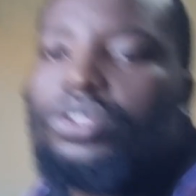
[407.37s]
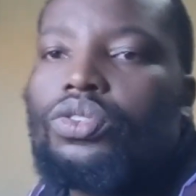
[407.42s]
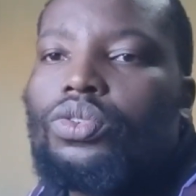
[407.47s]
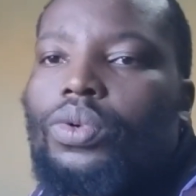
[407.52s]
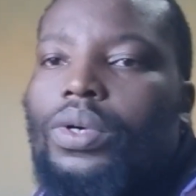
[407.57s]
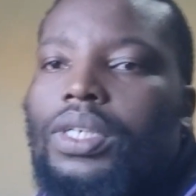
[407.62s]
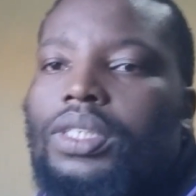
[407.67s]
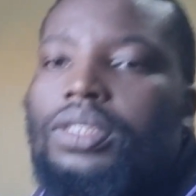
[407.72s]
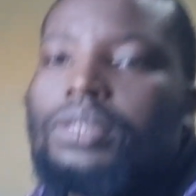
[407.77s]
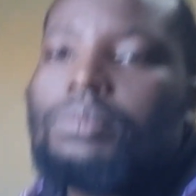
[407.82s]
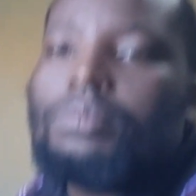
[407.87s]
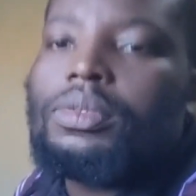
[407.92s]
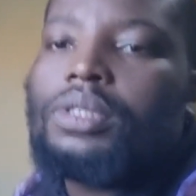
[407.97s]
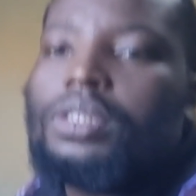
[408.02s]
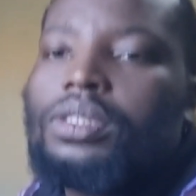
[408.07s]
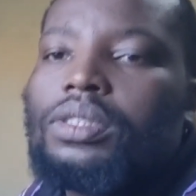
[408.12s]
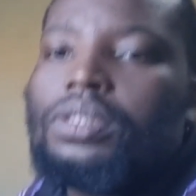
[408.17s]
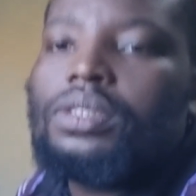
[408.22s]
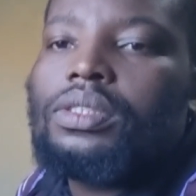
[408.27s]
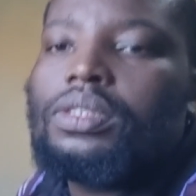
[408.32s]
towards
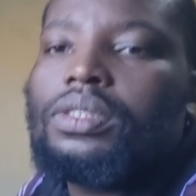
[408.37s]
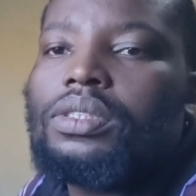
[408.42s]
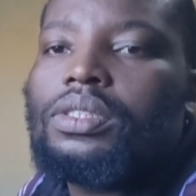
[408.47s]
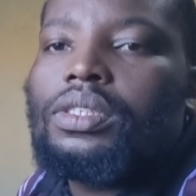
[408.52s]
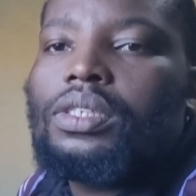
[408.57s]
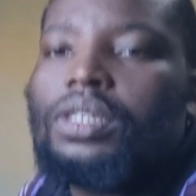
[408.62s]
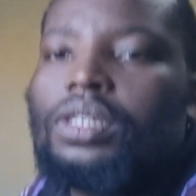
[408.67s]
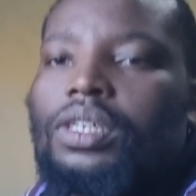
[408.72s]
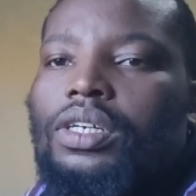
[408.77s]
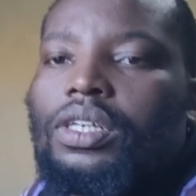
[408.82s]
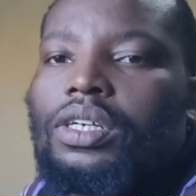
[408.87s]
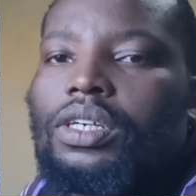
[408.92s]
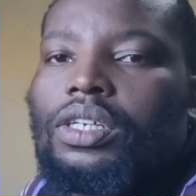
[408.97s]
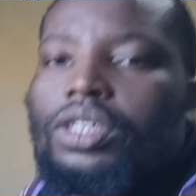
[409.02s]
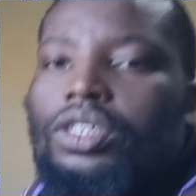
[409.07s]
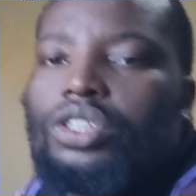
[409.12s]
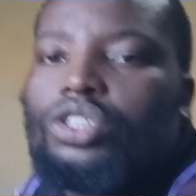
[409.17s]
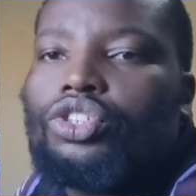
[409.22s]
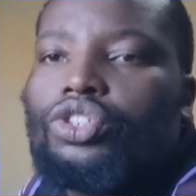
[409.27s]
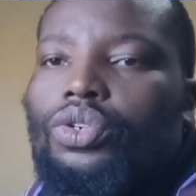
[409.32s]
me
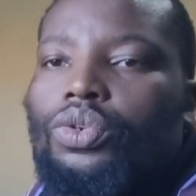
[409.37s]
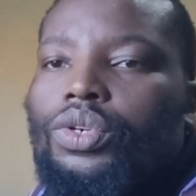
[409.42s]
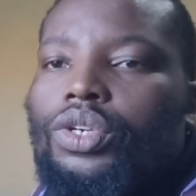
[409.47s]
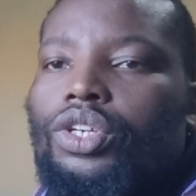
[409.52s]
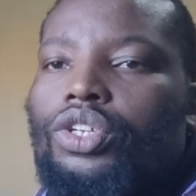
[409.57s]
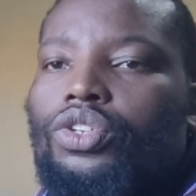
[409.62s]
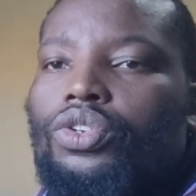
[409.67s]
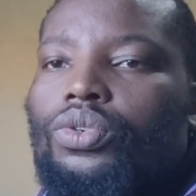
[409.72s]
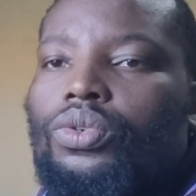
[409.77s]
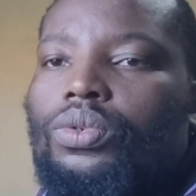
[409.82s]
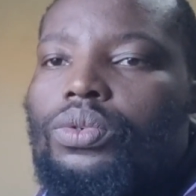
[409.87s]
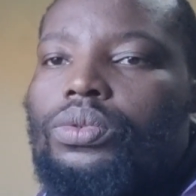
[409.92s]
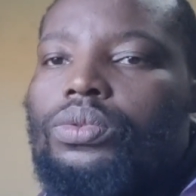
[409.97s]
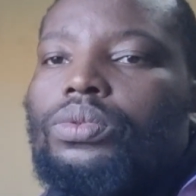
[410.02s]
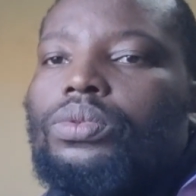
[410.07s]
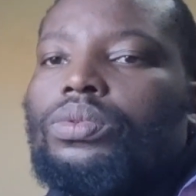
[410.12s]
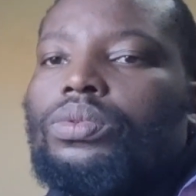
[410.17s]
showing you